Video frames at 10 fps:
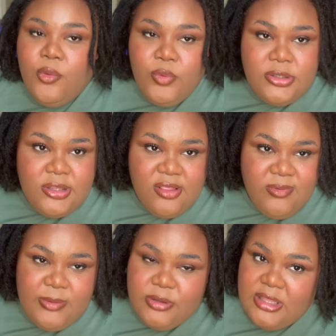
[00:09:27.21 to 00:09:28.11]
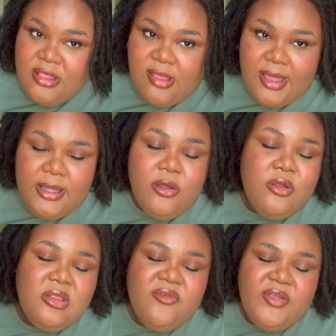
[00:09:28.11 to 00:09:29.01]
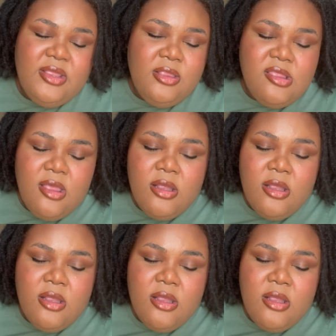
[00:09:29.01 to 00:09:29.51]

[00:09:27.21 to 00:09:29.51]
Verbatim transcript: one of those people that's like on the fence